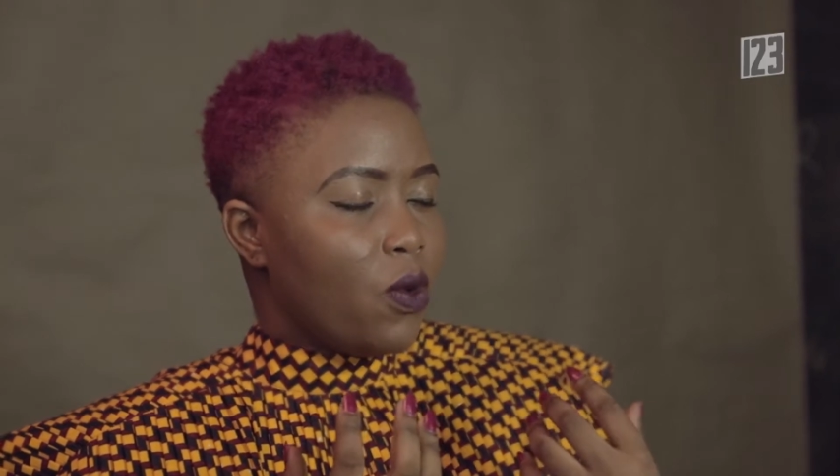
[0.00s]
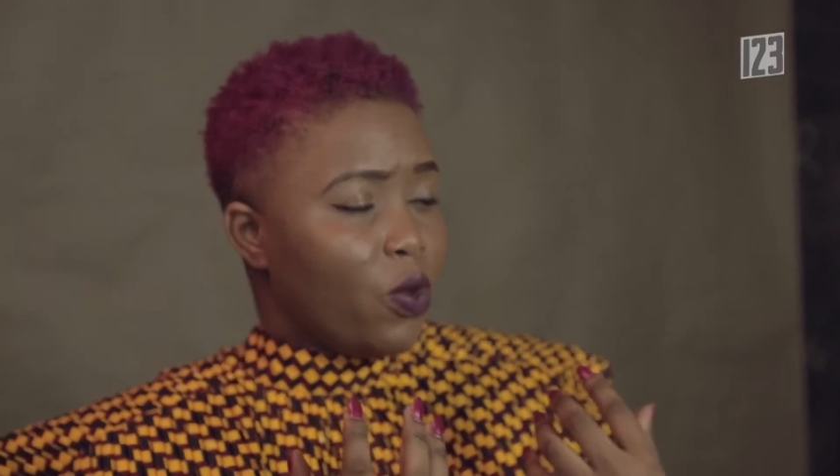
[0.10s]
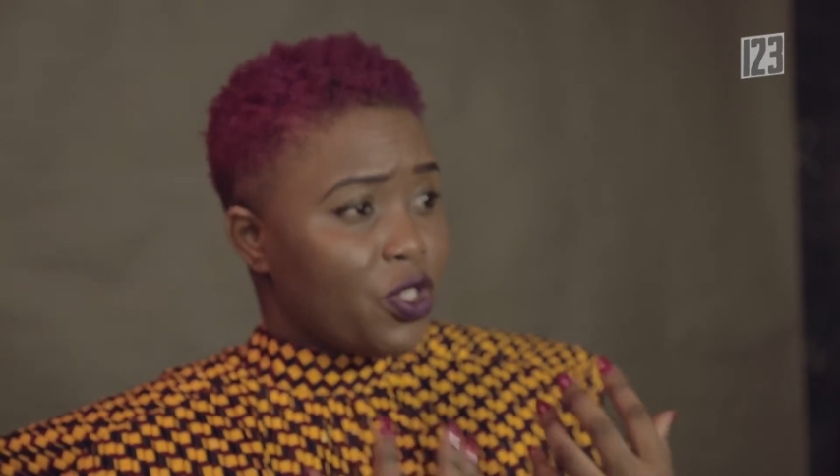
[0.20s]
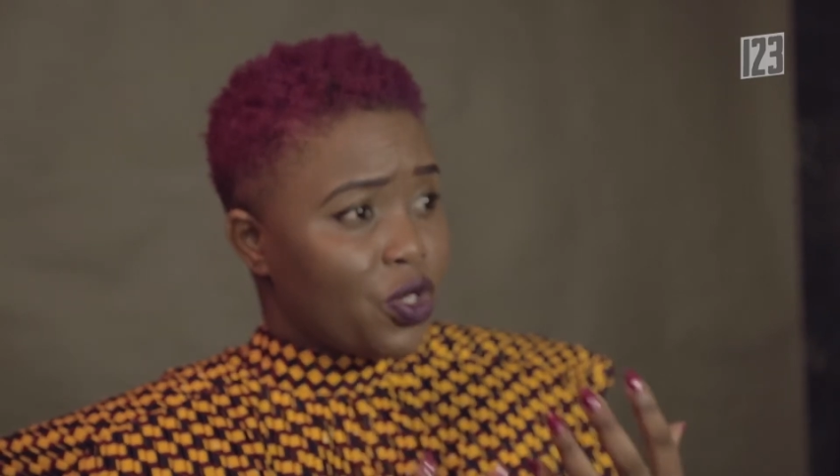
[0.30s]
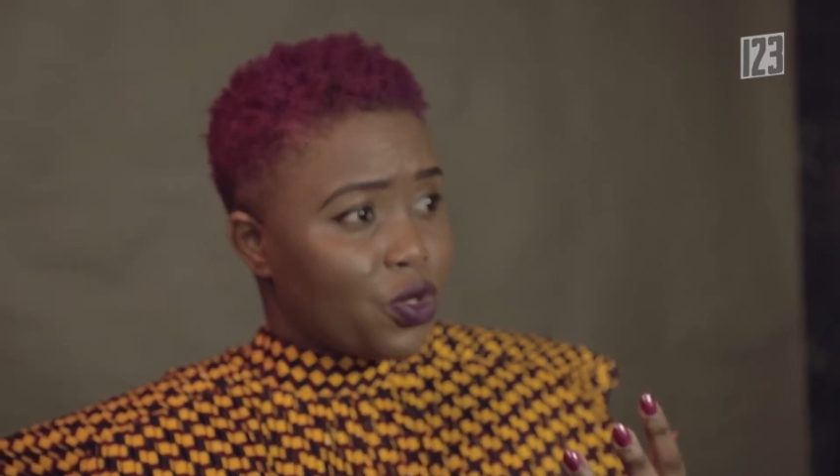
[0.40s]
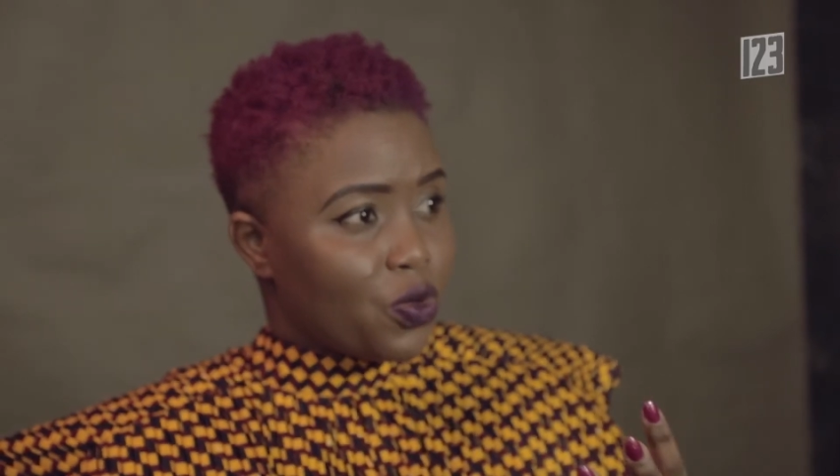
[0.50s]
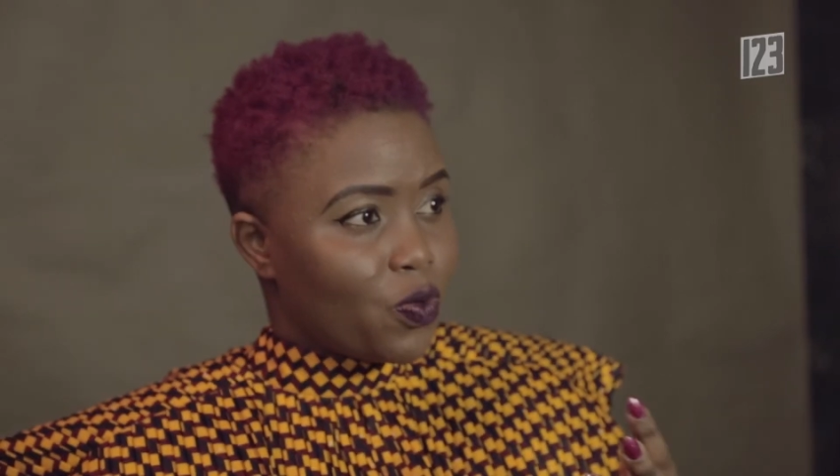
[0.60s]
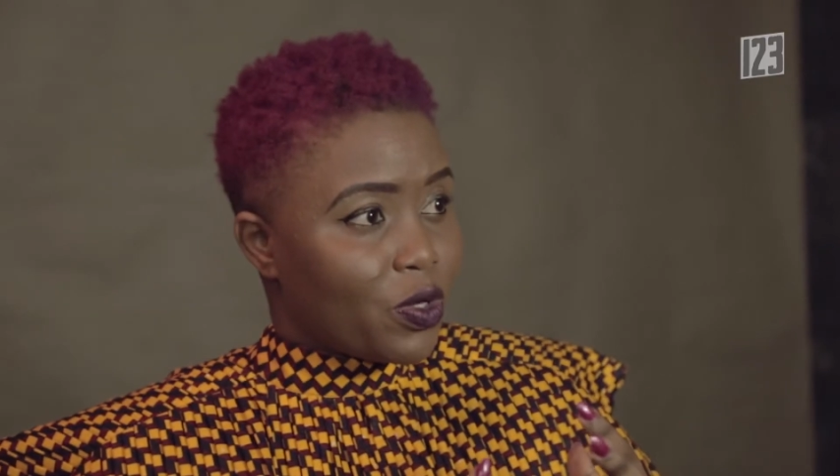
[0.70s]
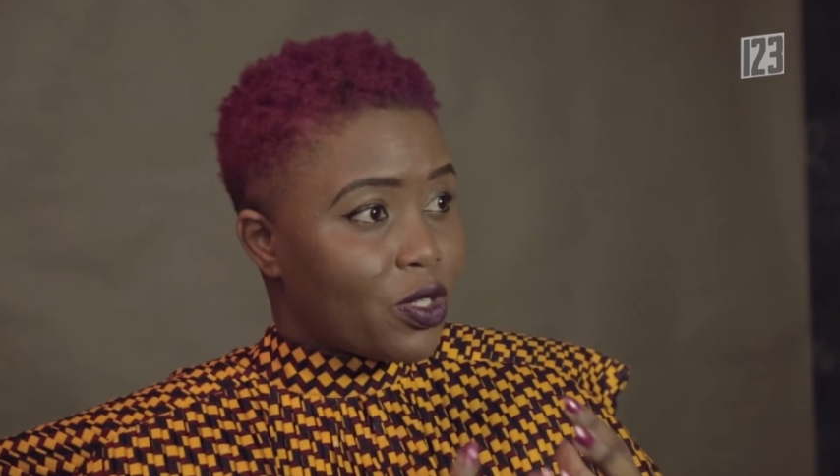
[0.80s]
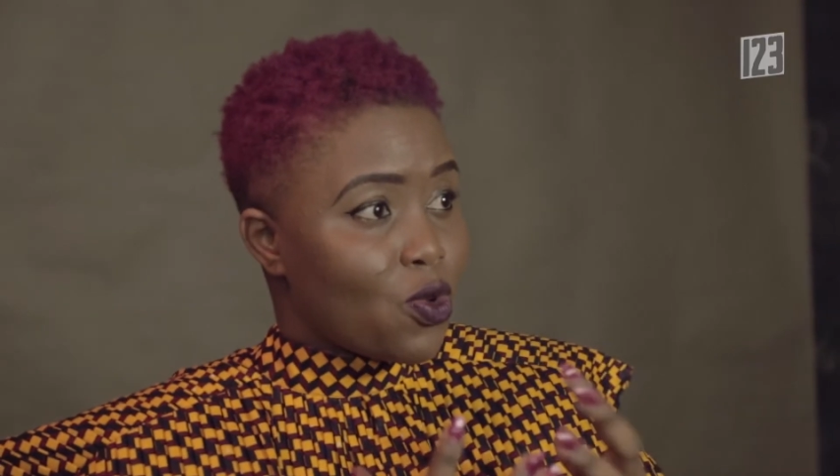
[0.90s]
was
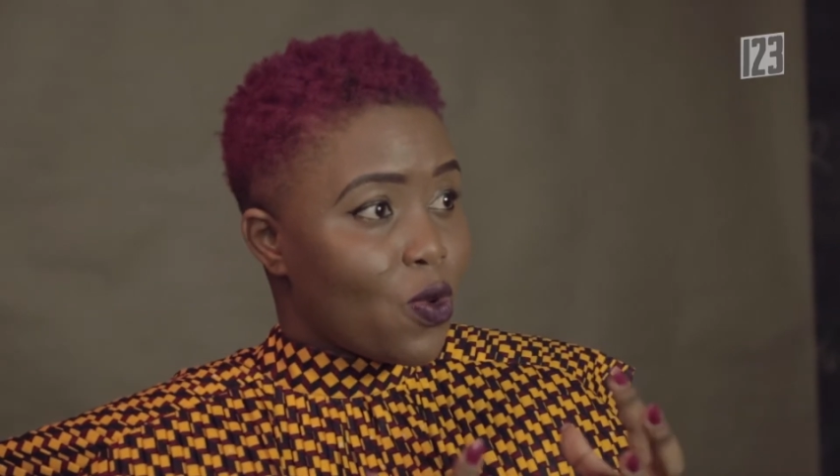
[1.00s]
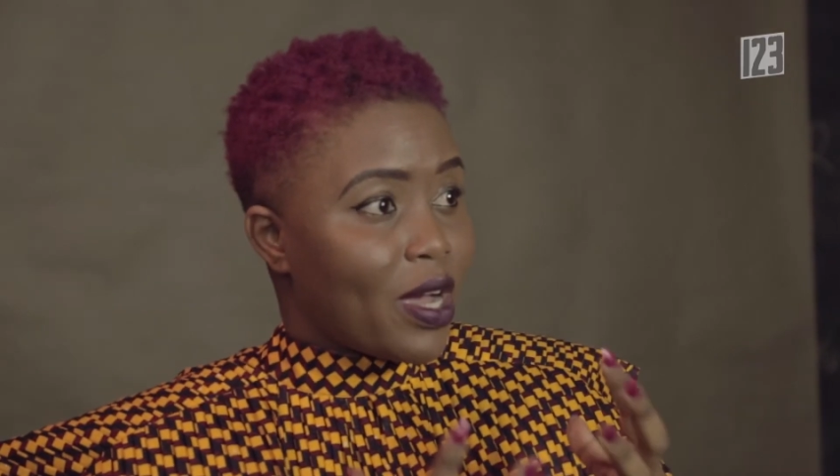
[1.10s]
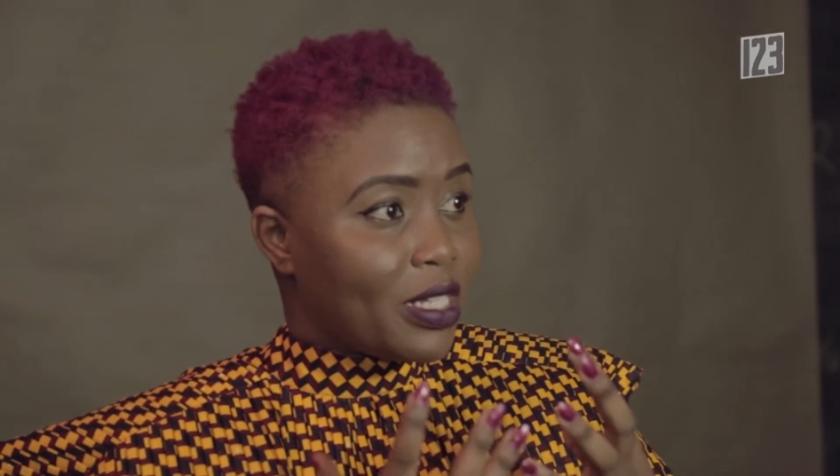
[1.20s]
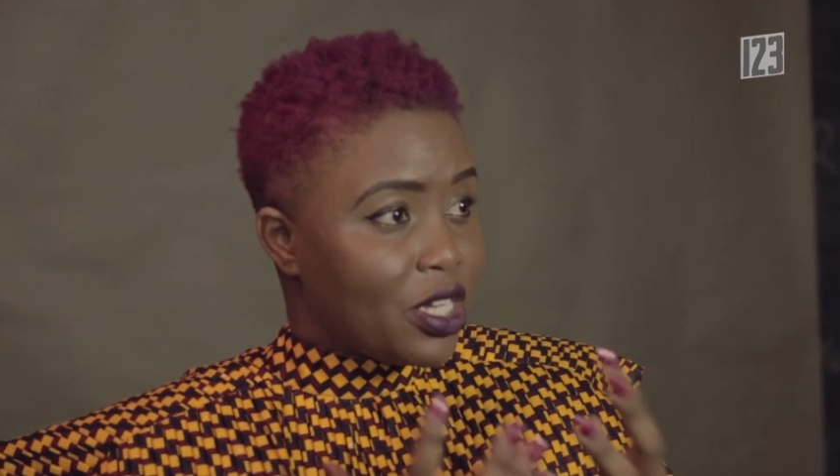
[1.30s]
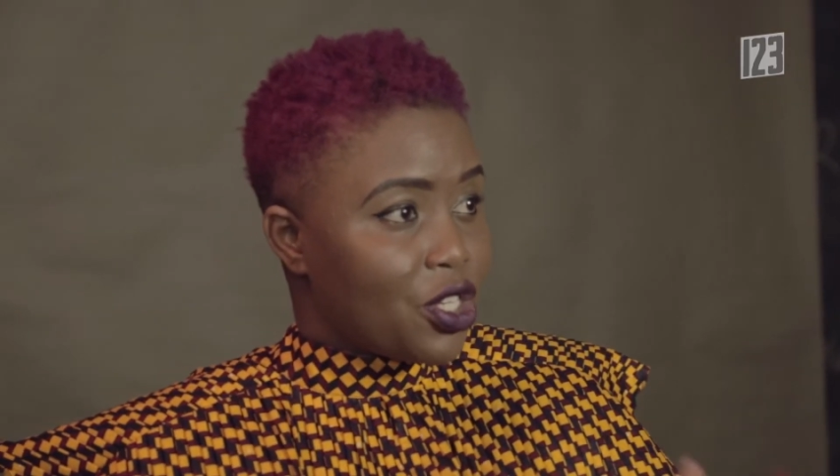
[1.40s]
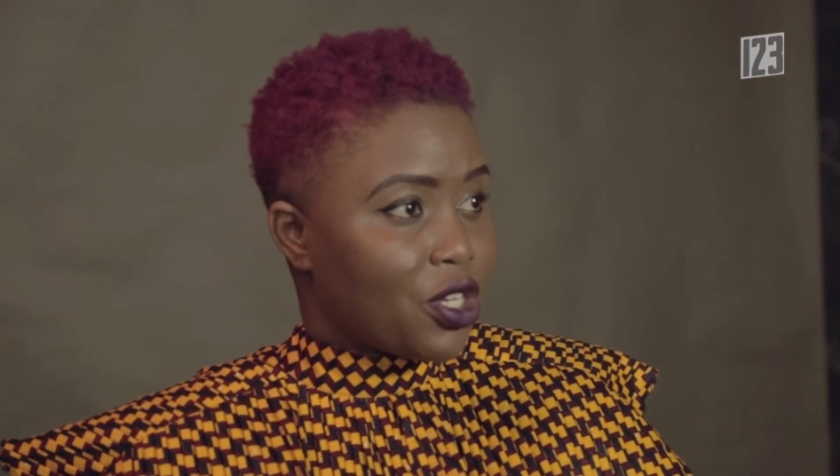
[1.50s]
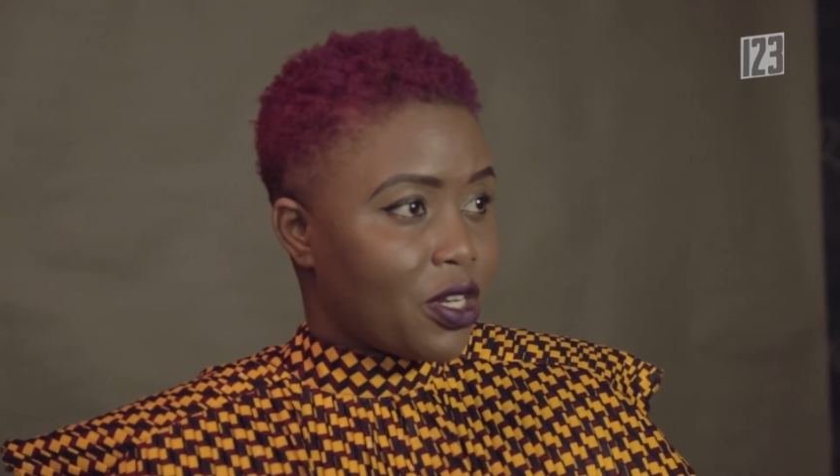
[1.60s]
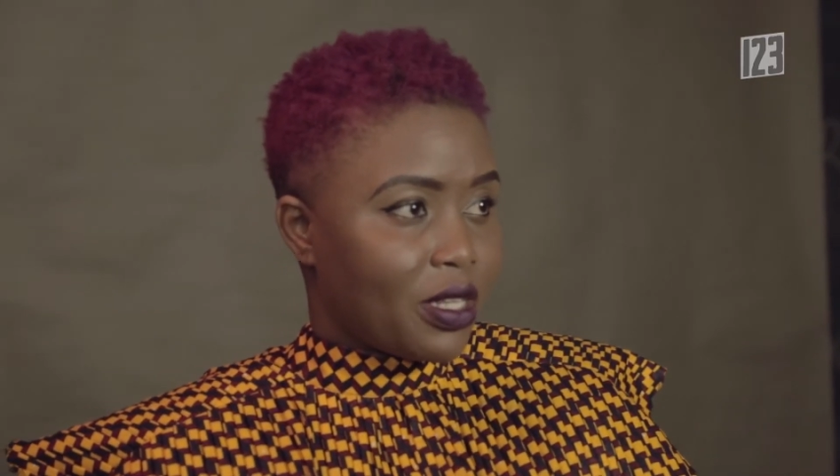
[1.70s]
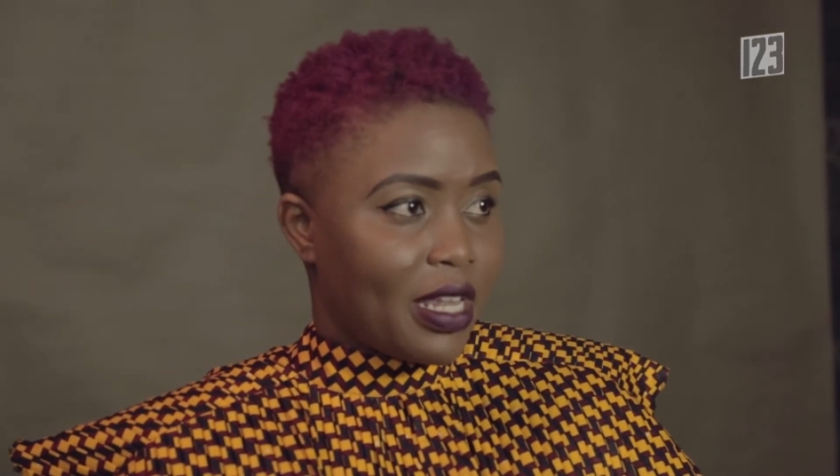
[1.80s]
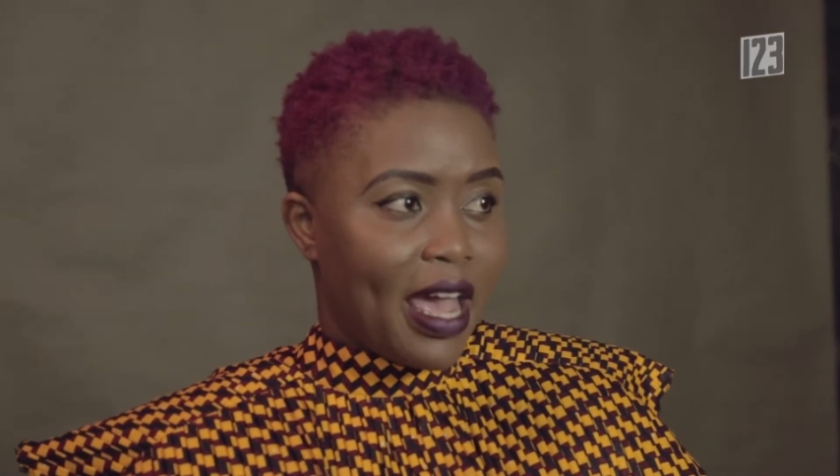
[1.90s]
through a
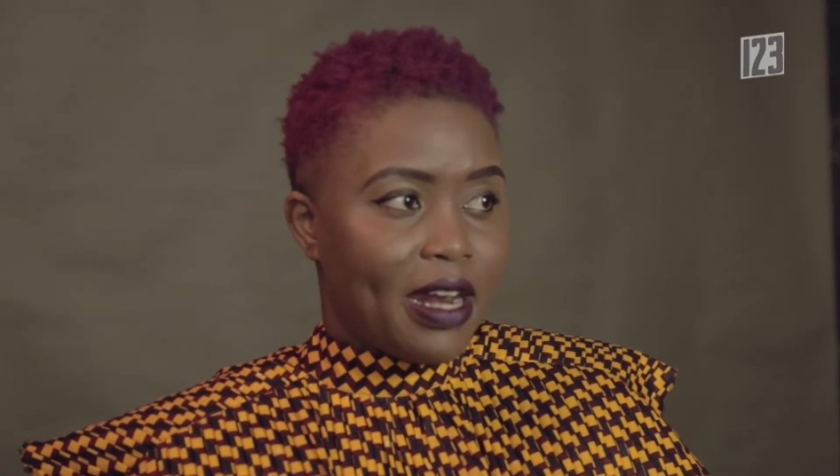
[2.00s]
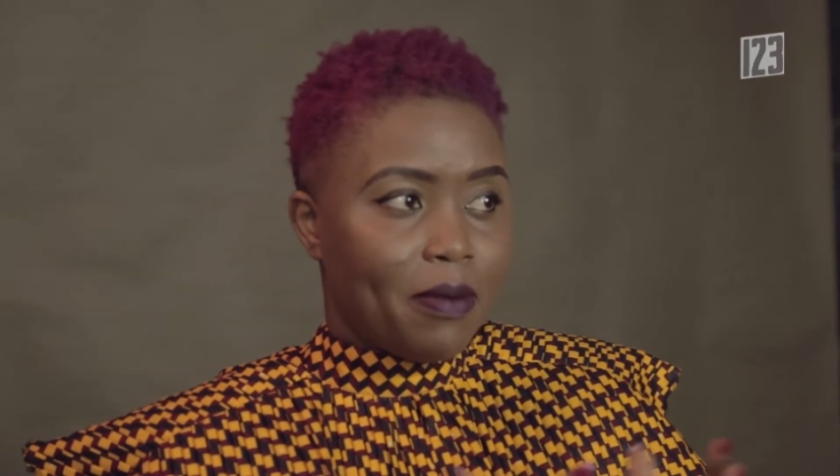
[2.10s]
t-shirt that had a